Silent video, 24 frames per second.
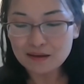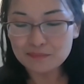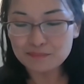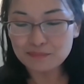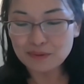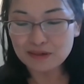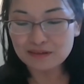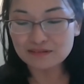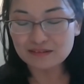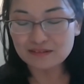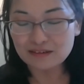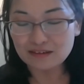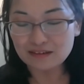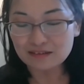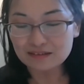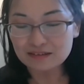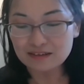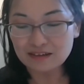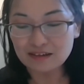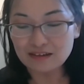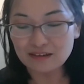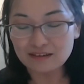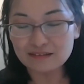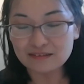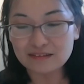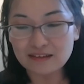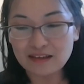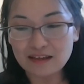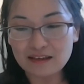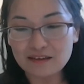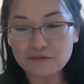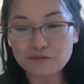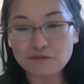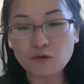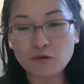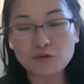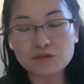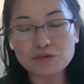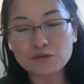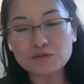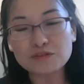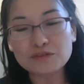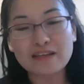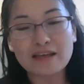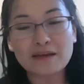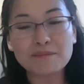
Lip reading: But for those